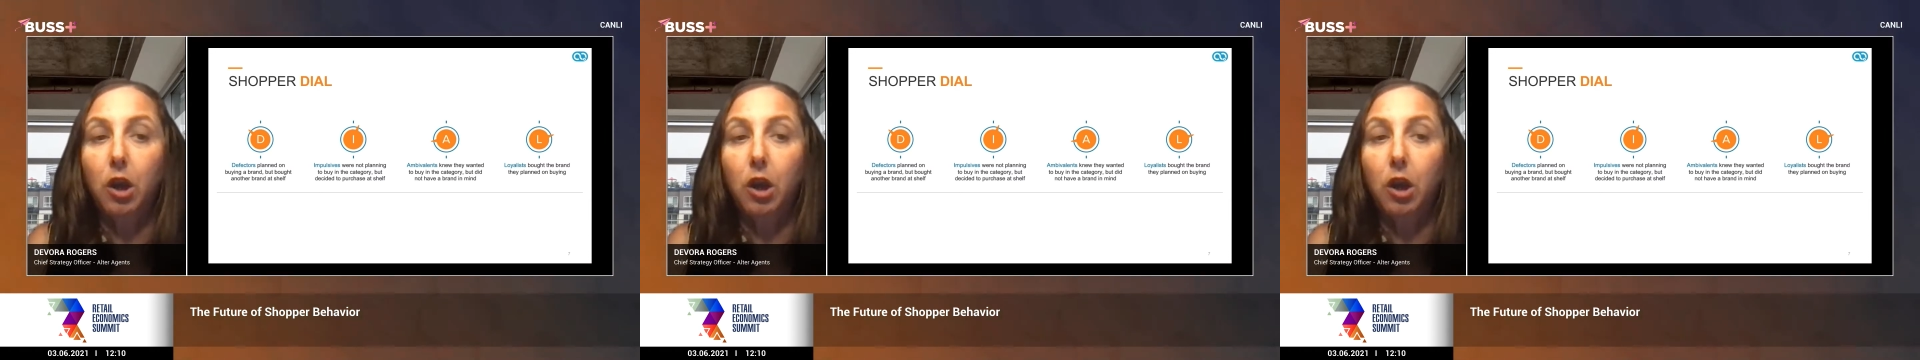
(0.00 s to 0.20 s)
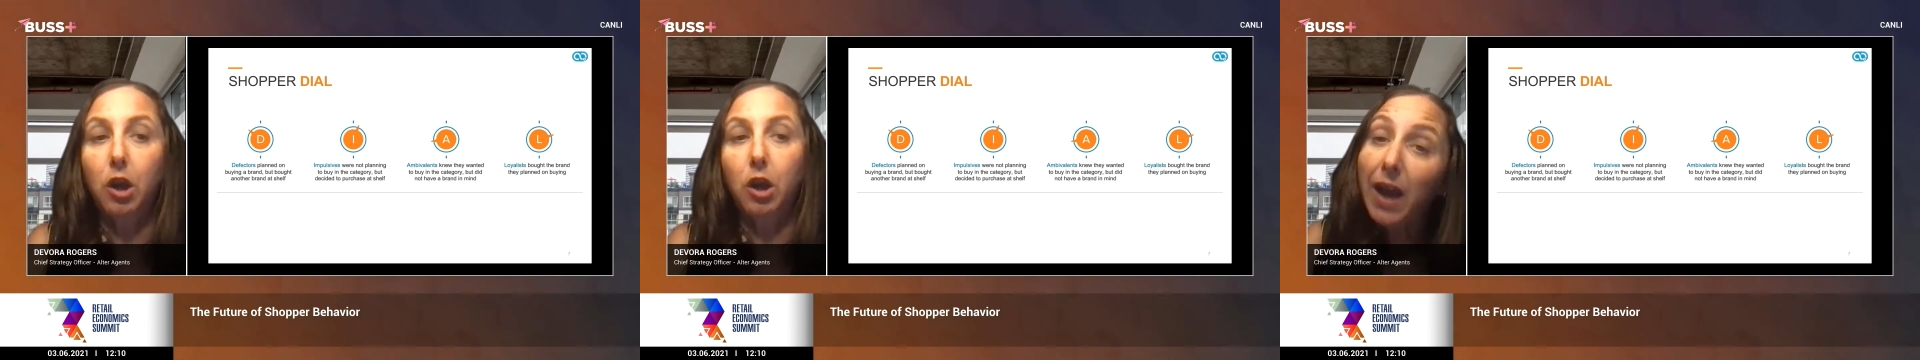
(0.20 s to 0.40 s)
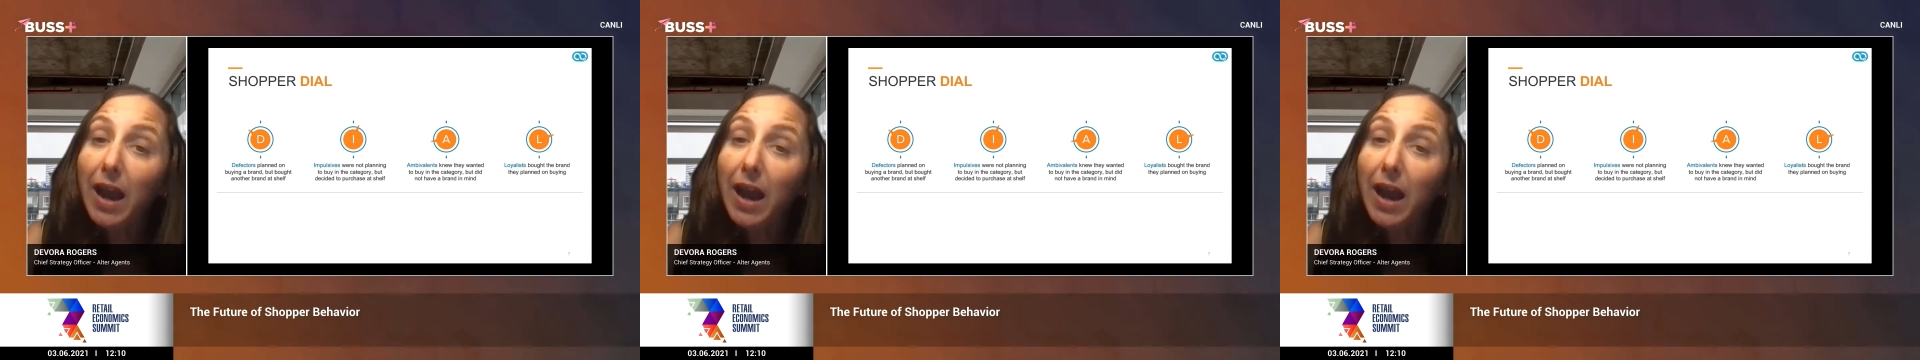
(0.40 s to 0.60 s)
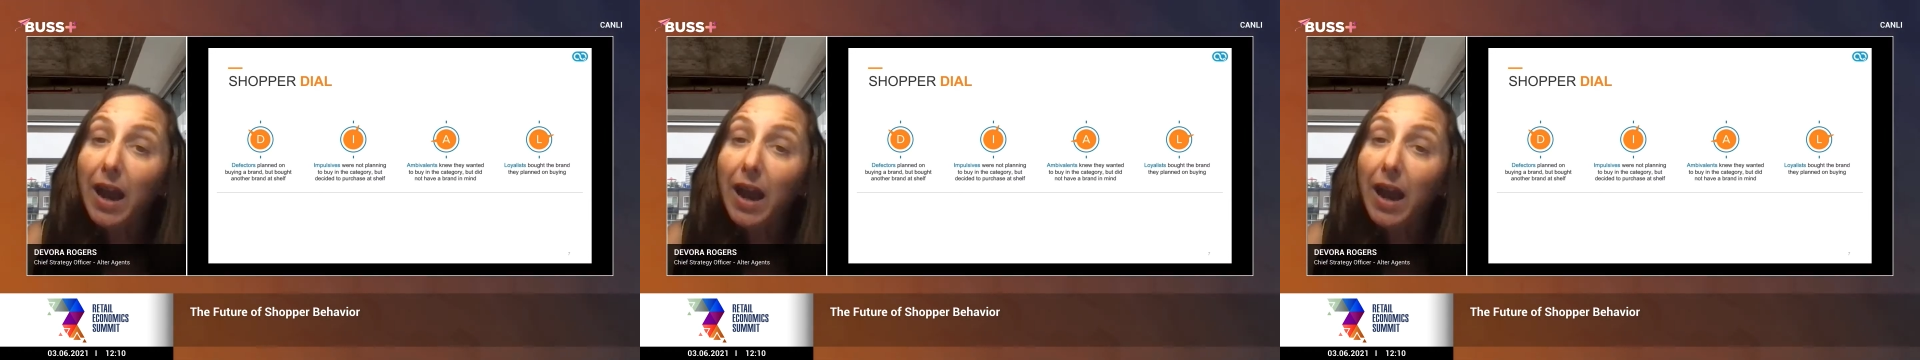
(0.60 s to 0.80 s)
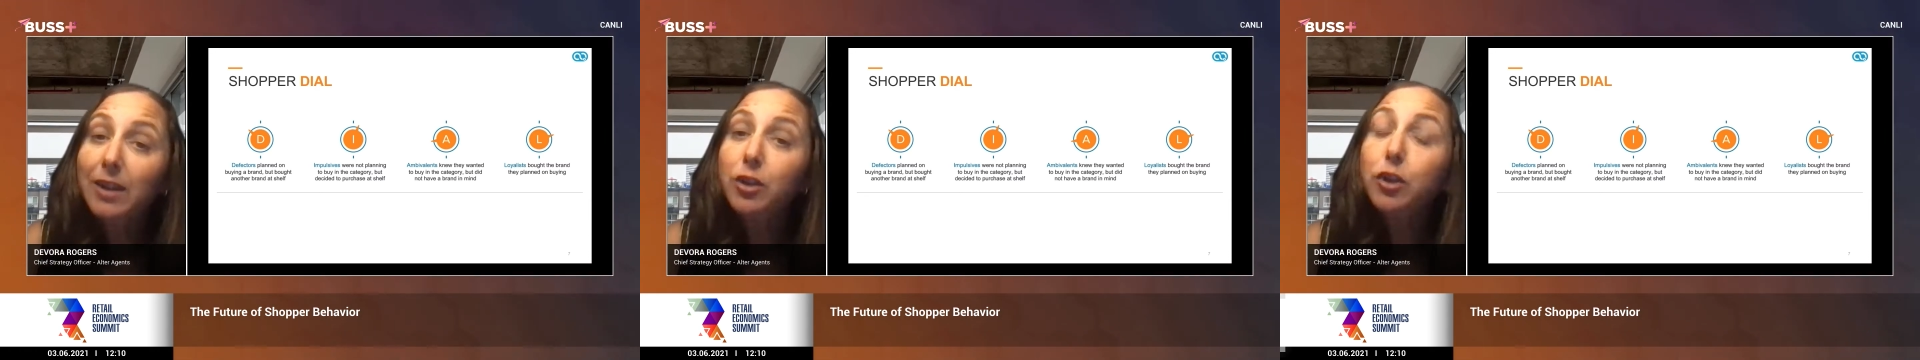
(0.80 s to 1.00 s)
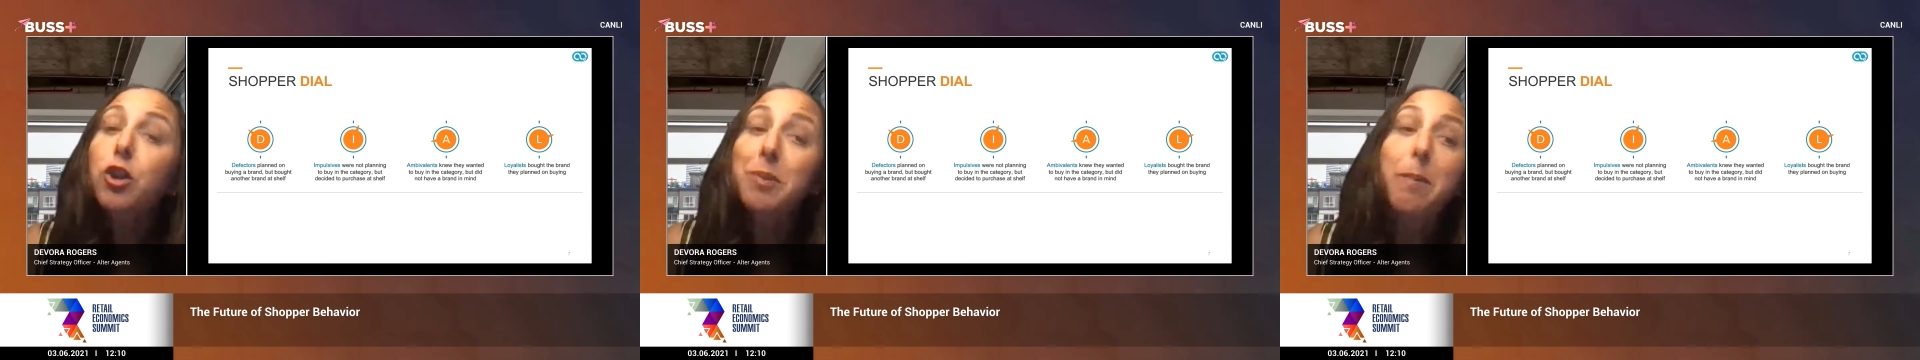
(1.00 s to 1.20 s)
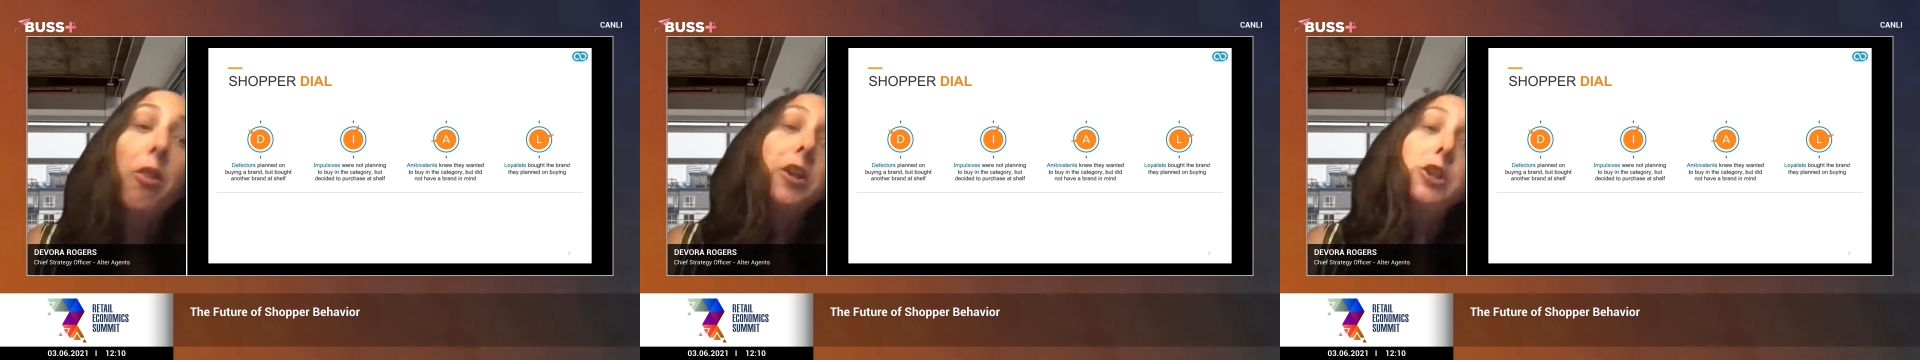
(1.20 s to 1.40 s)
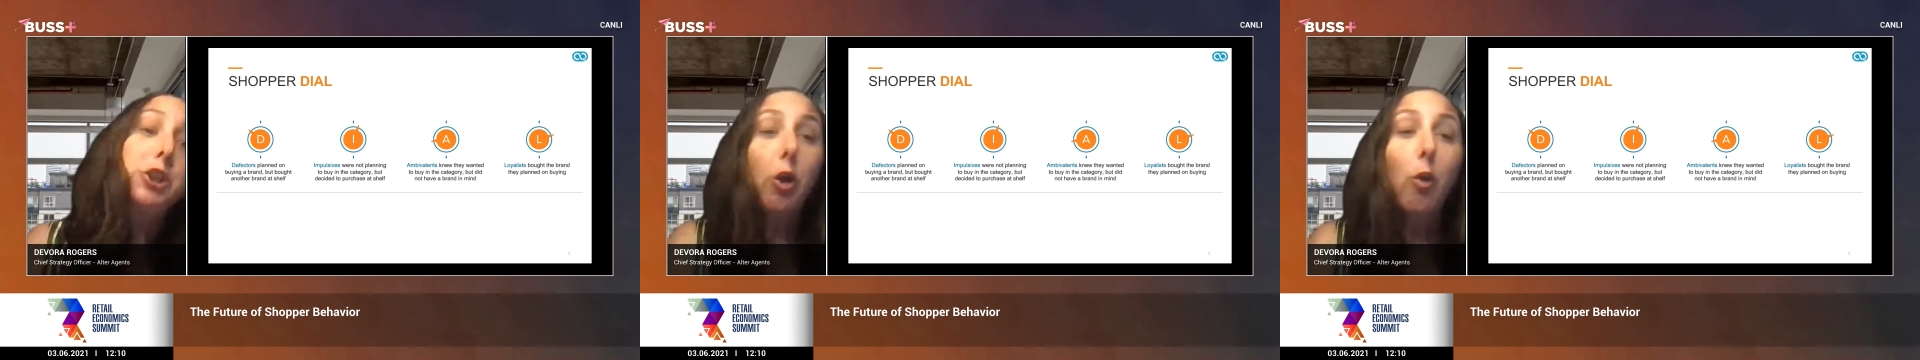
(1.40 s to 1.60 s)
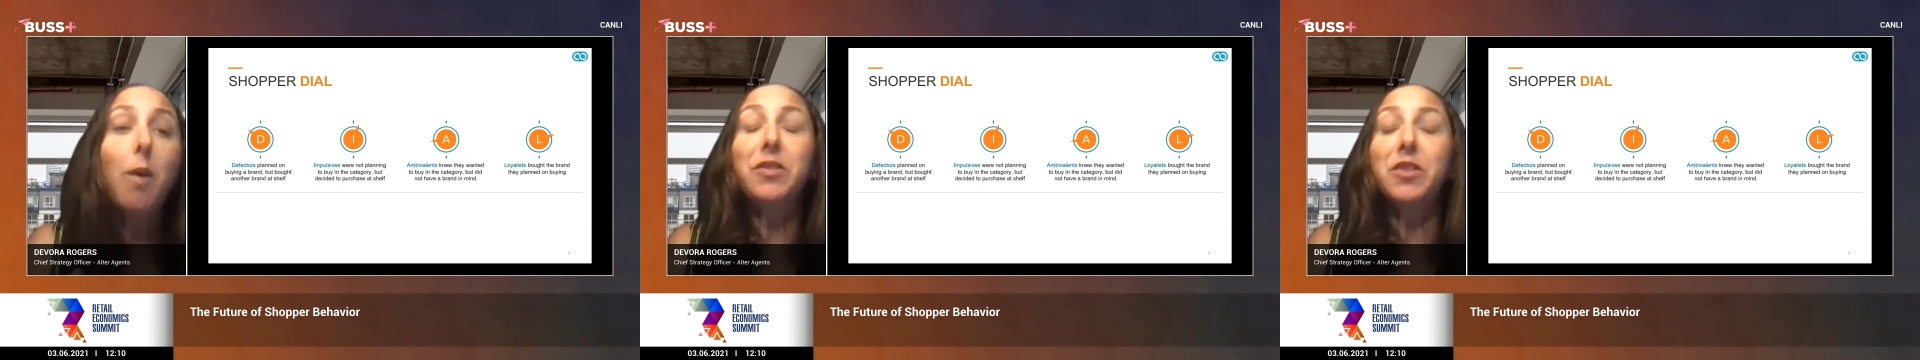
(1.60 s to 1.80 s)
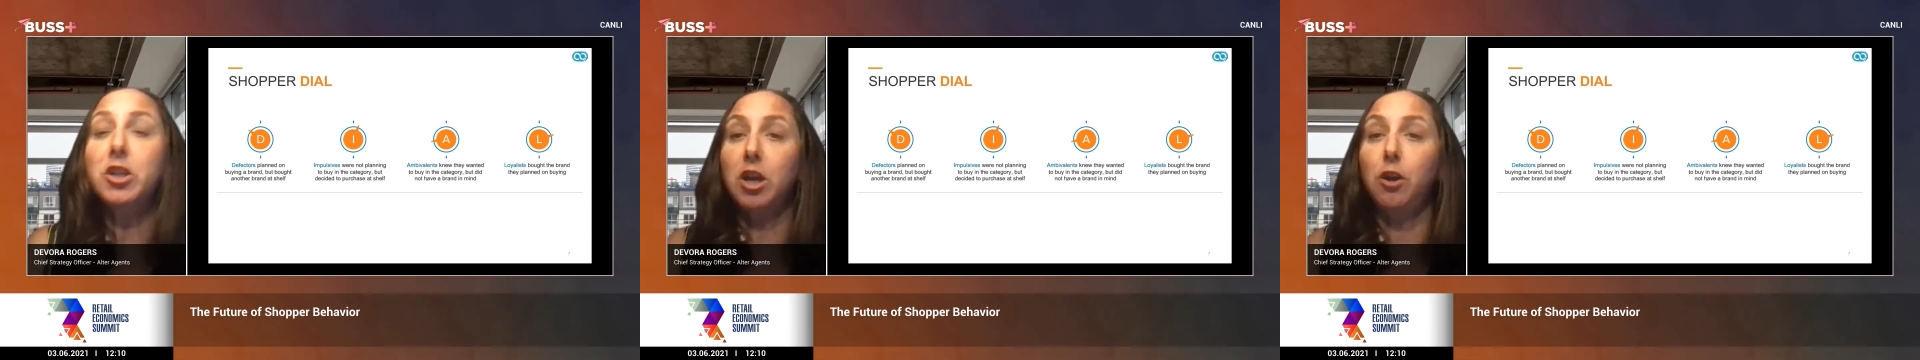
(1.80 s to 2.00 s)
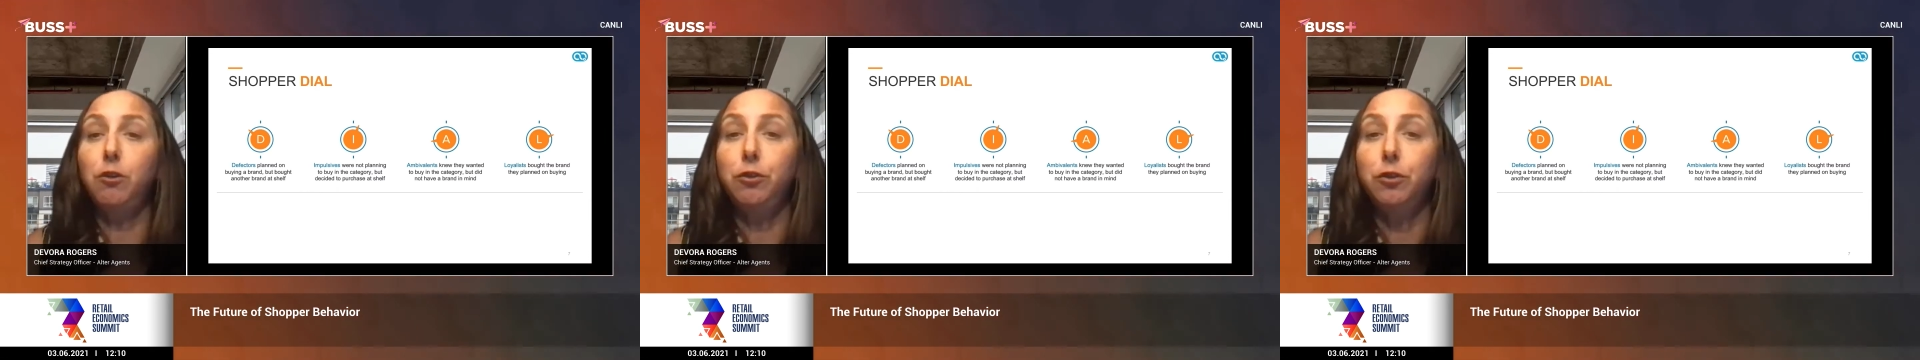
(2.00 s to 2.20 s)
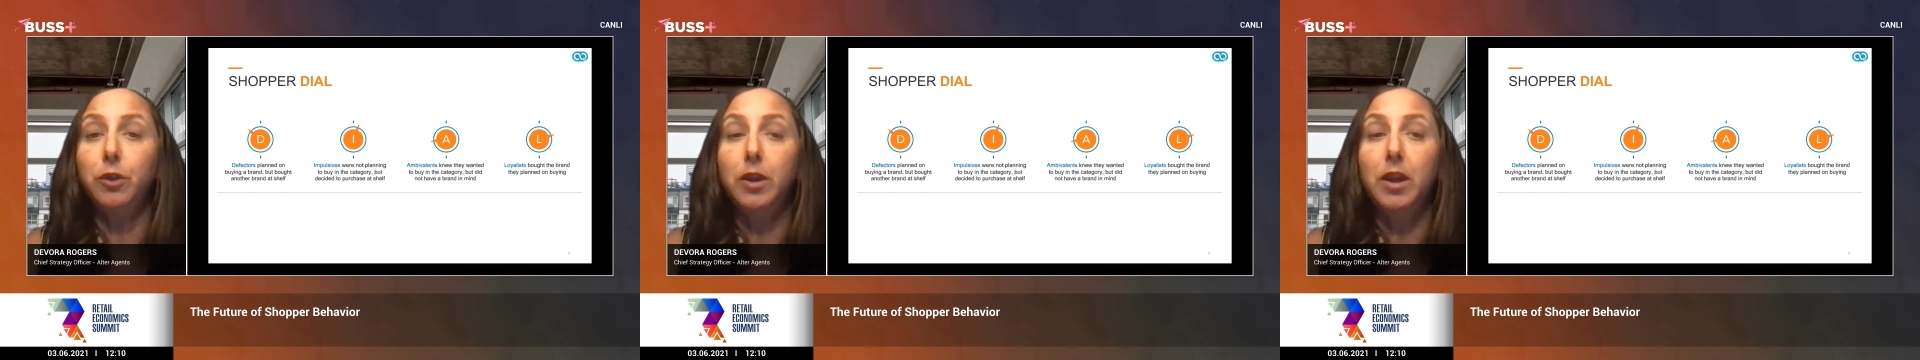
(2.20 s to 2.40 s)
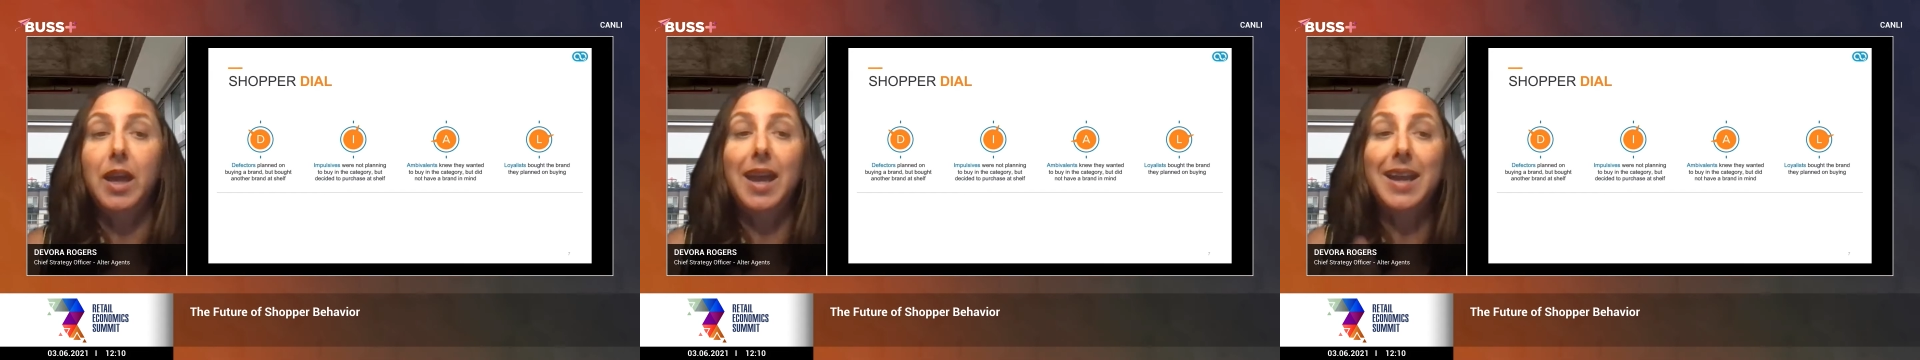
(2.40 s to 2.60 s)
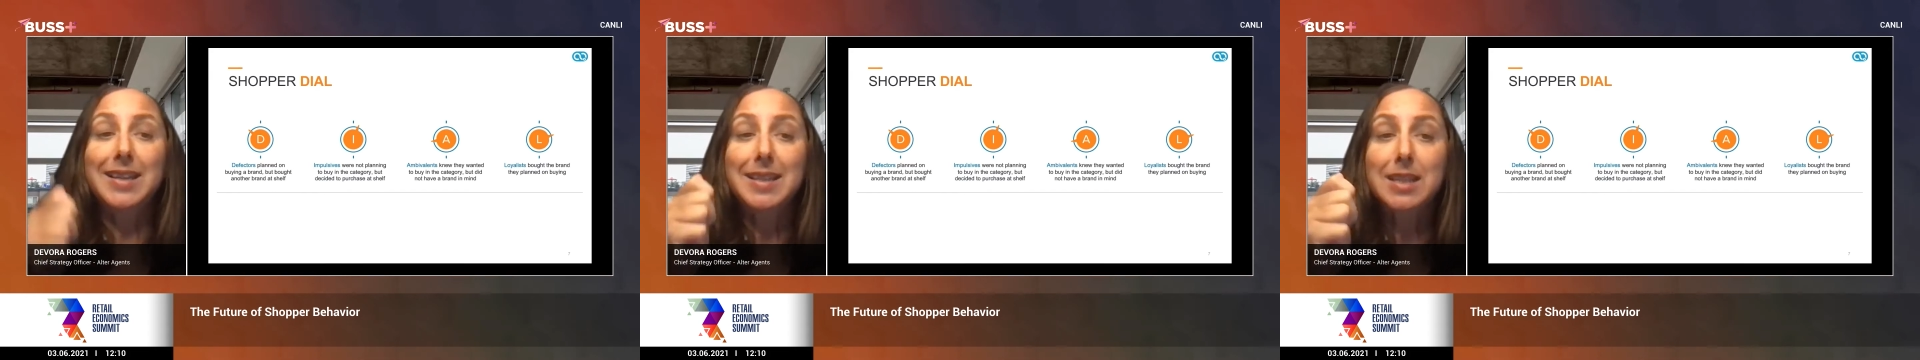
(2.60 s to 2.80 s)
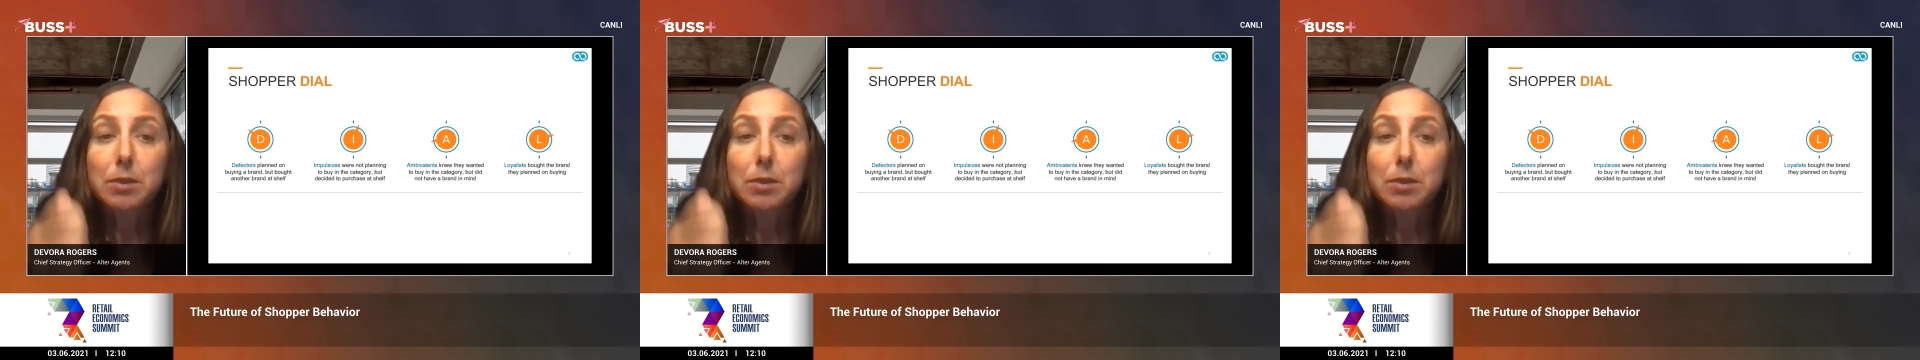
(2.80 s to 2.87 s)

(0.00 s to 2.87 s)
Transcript: So defectors are the people that show up at the shelf